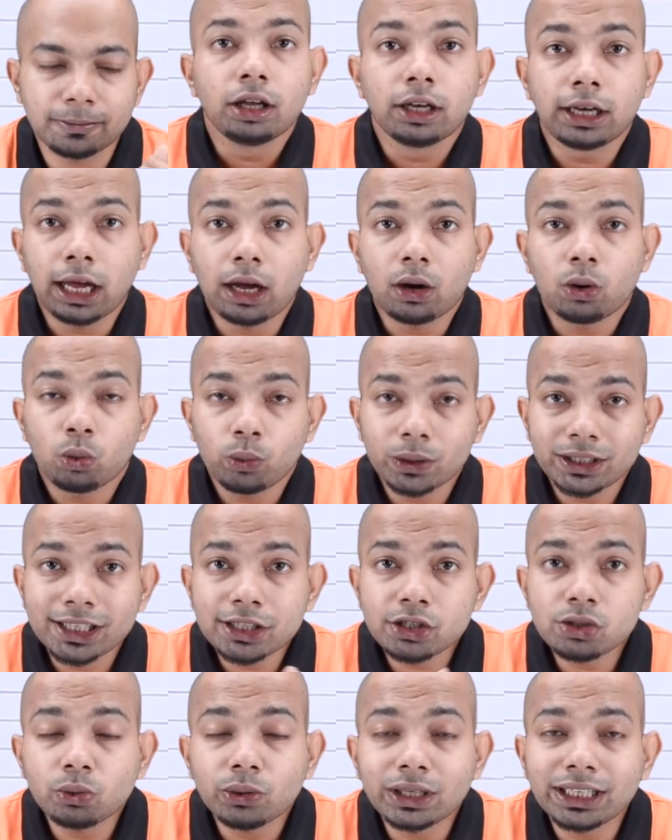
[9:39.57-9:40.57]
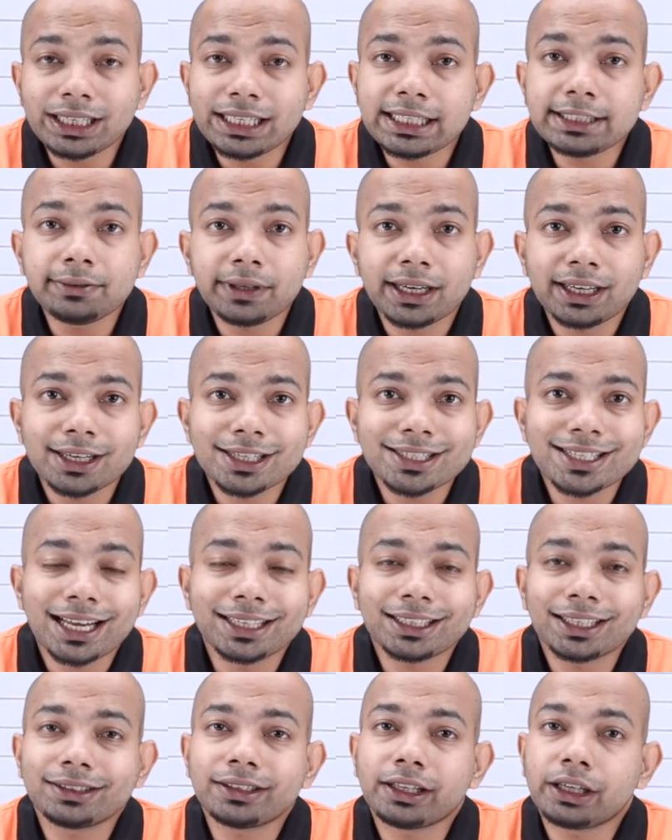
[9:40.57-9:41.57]
Now, with these two entries, we
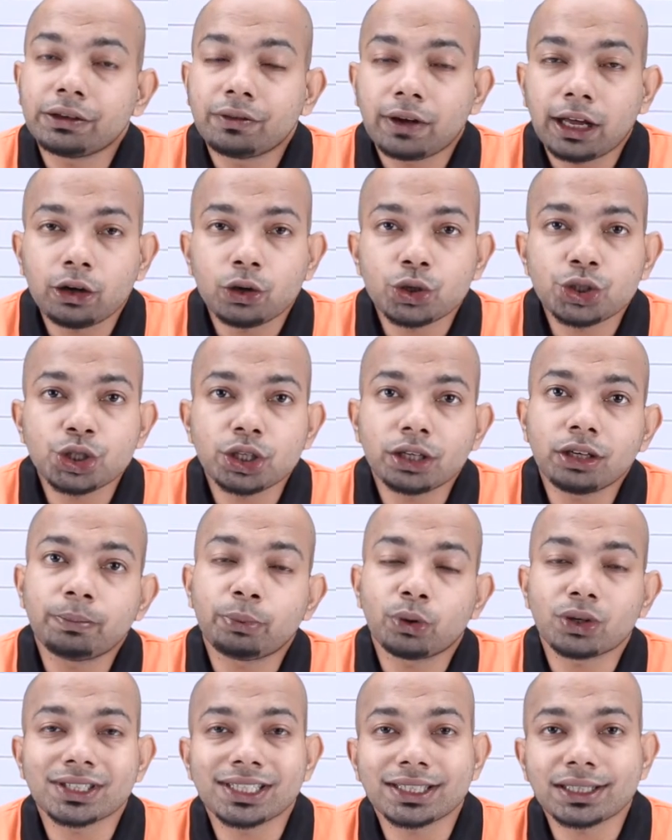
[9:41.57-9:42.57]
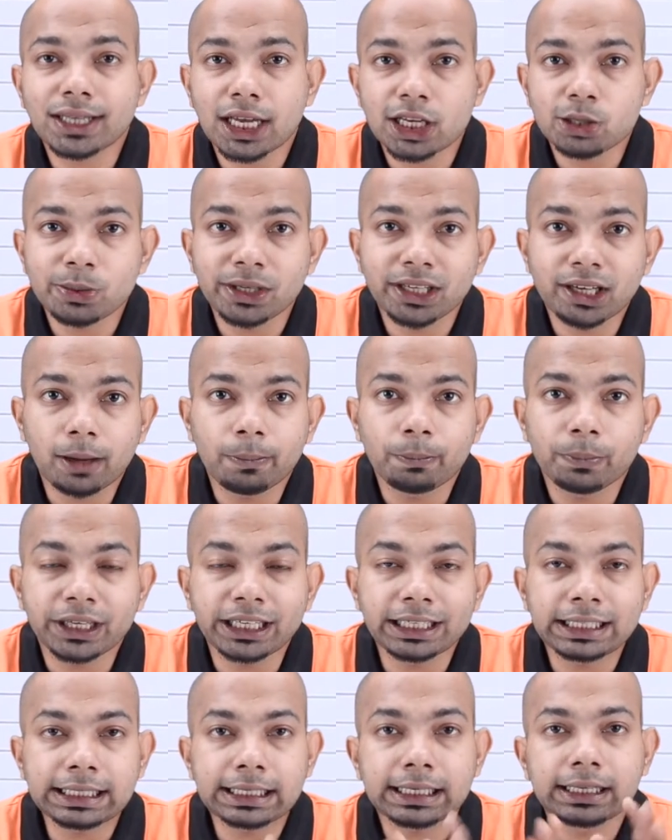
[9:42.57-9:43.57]
understand that the revaluation process has been
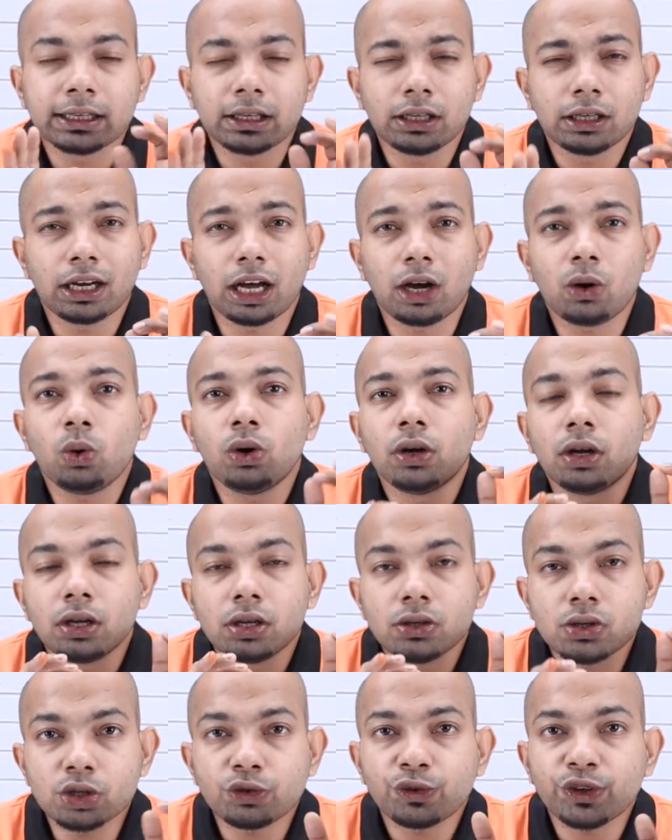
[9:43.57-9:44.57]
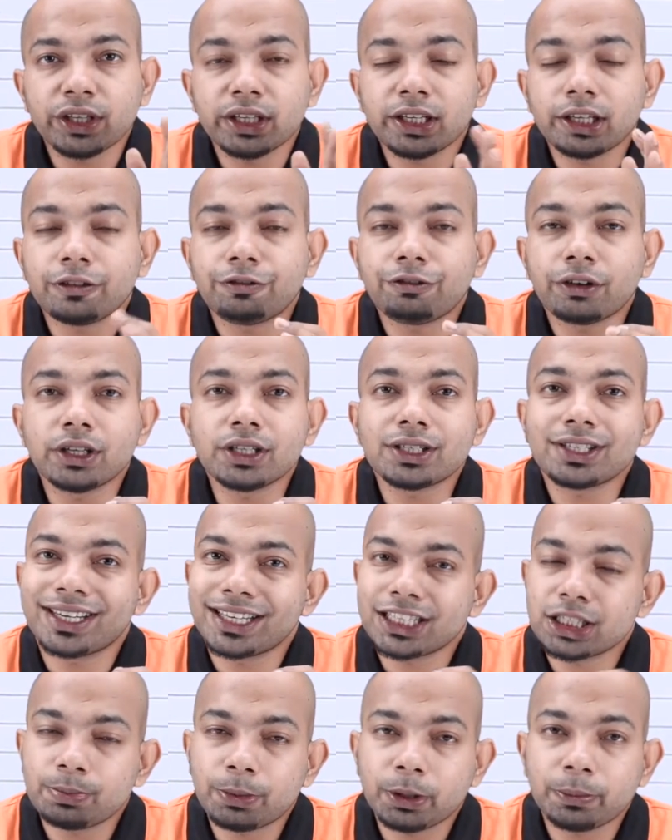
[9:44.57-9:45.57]
completed. Now, just for your reference,
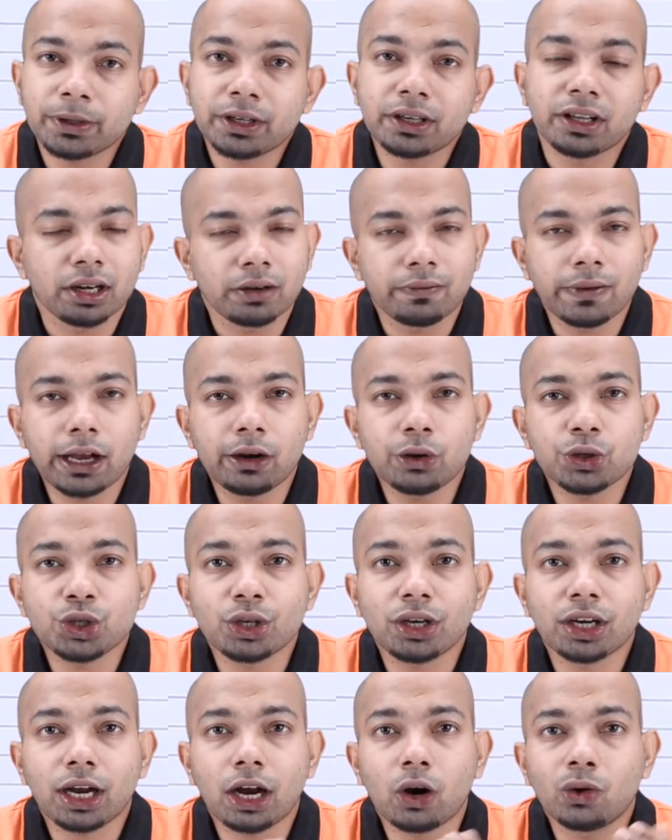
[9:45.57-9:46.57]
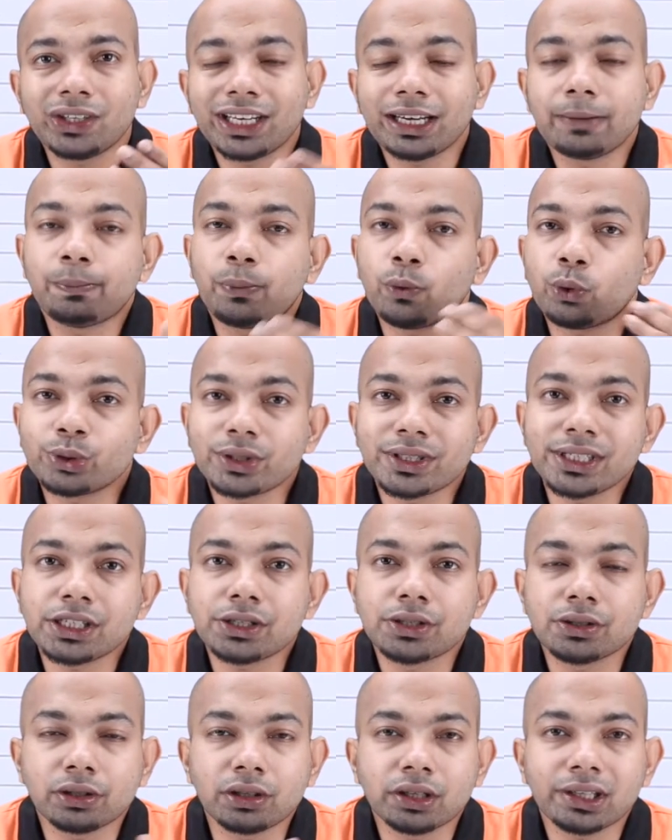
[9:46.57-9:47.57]
let's prepare a revaluation account and post
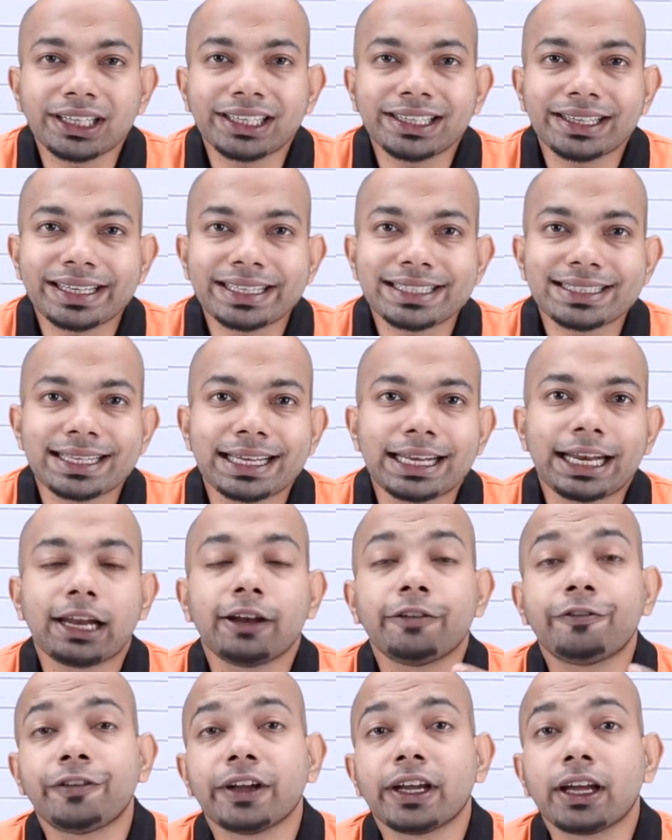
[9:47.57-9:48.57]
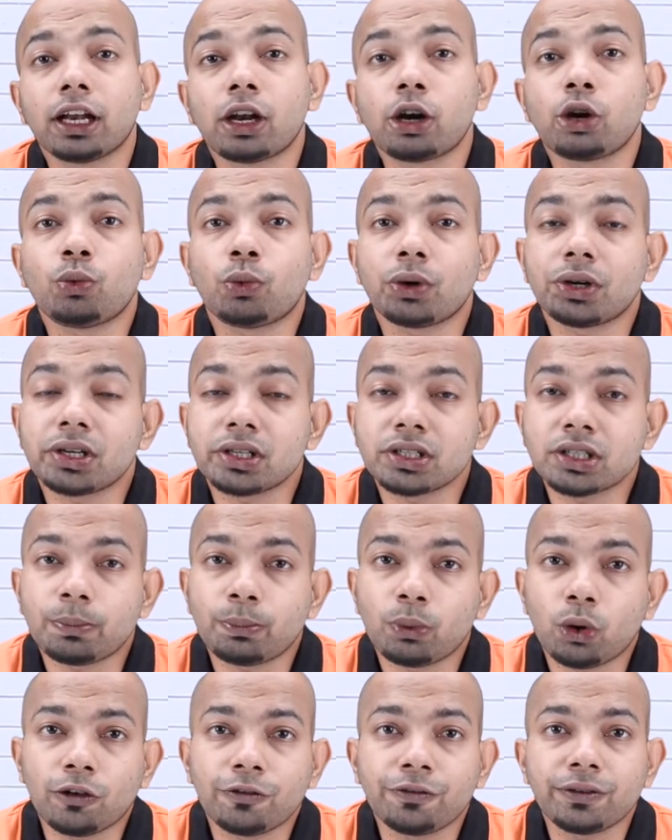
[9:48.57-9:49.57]
these journal entries there and figure out what is the
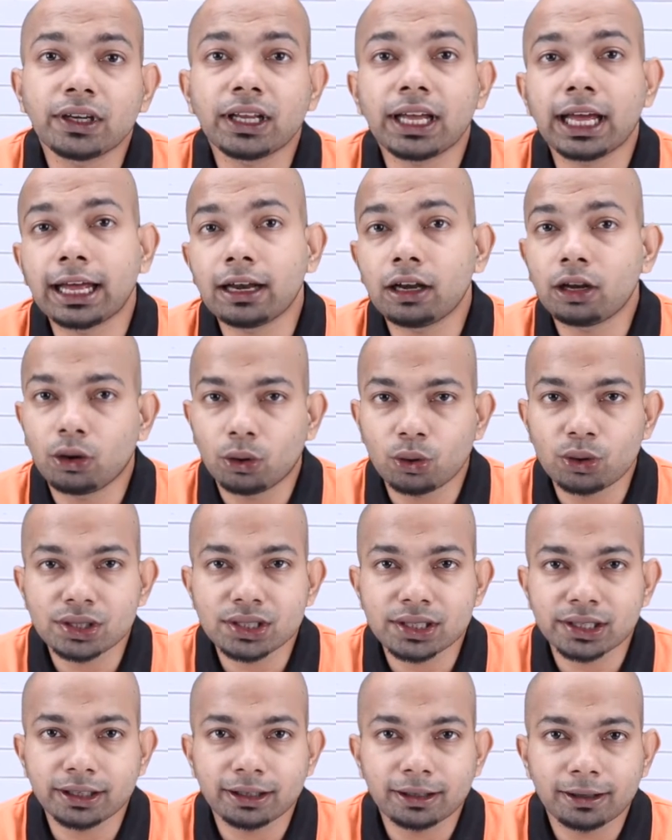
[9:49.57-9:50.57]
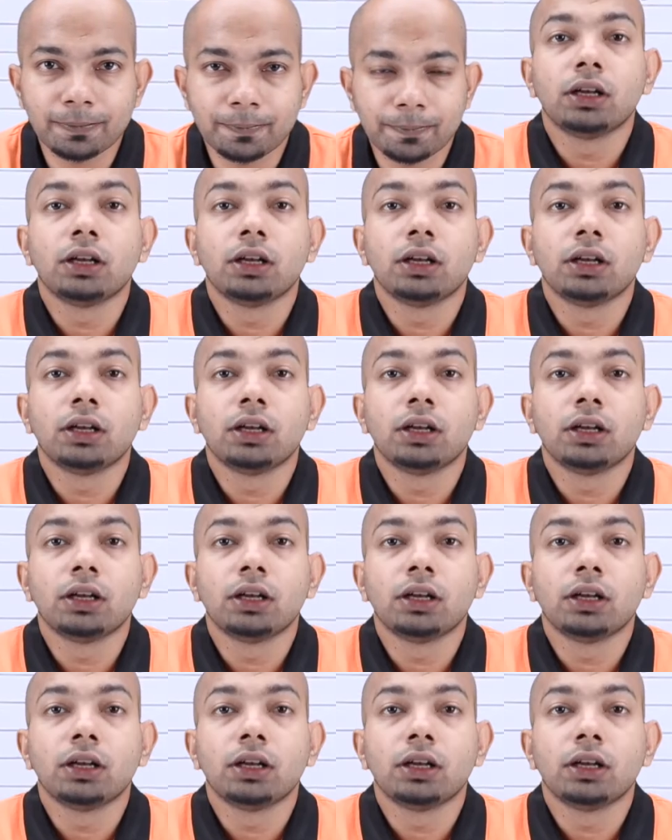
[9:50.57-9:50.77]
profit and loss here.